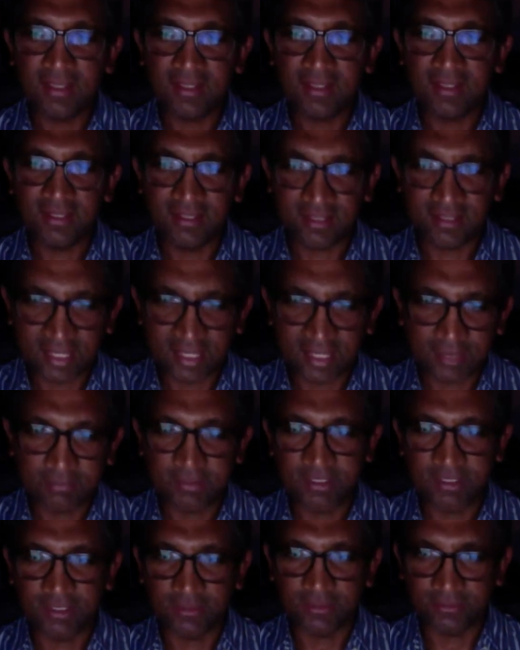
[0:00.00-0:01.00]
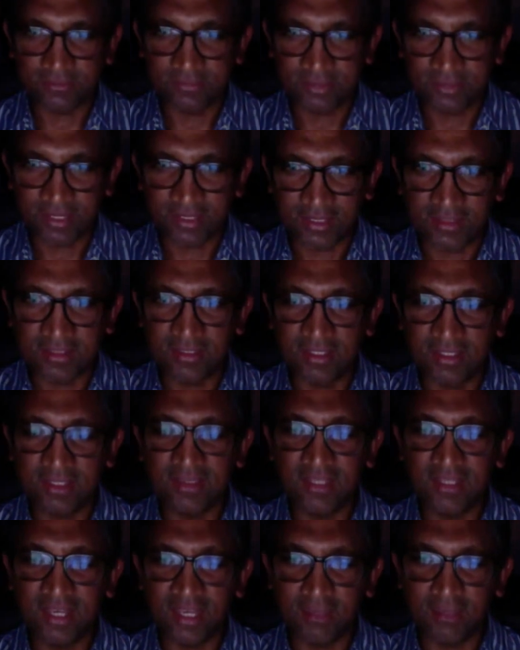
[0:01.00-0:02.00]
in Cape Town, in, in
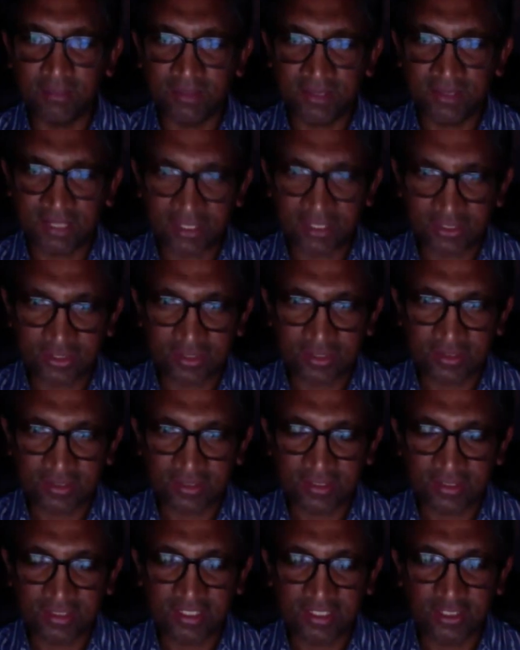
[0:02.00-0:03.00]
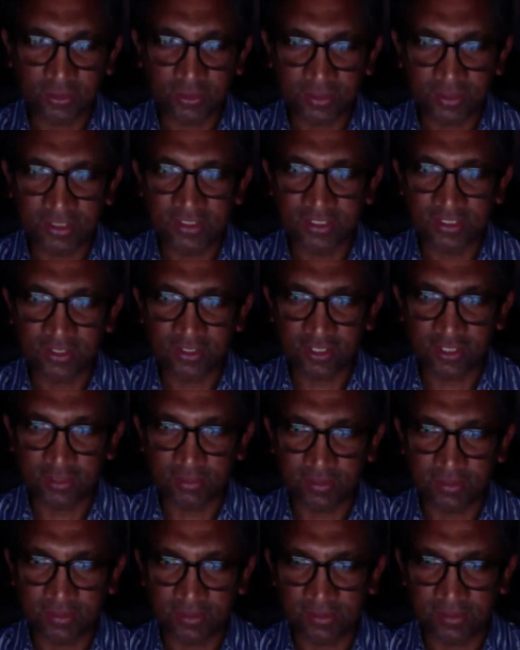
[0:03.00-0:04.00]
the hypertension clinic at Groote Schuur
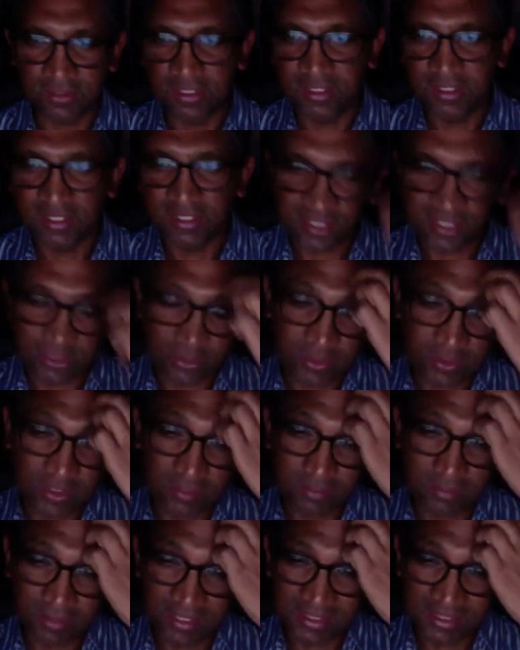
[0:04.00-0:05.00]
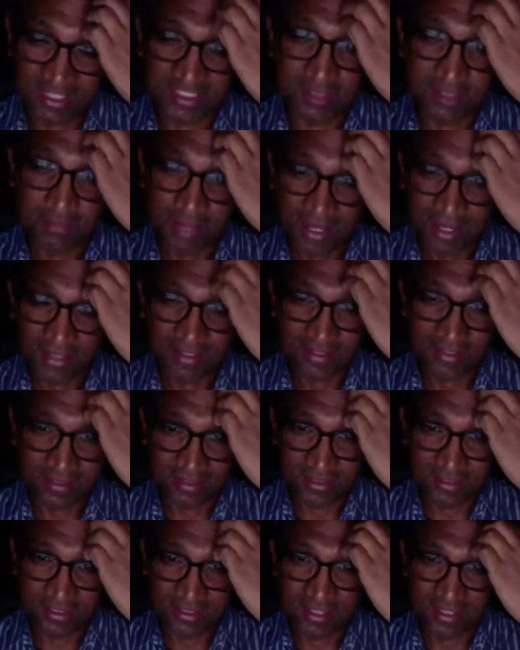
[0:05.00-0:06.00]
Hospital. So the, it is a
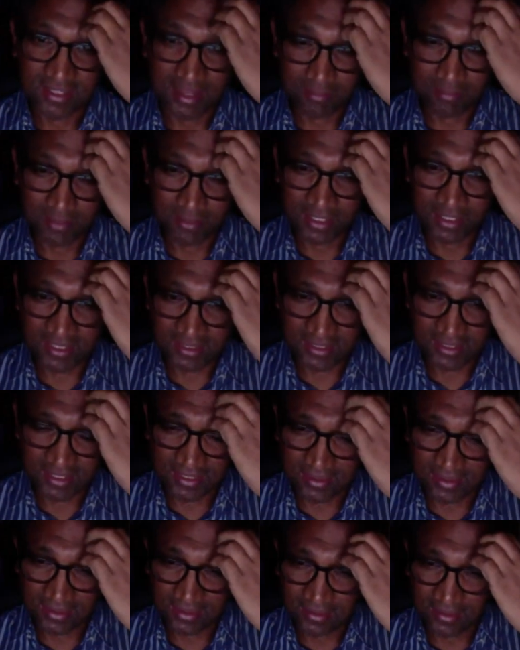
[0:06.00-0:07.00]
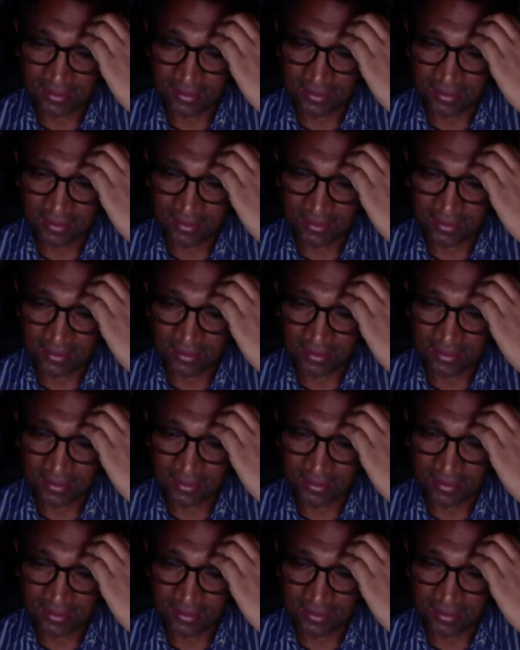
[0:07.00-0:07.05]
bias. The number is, right.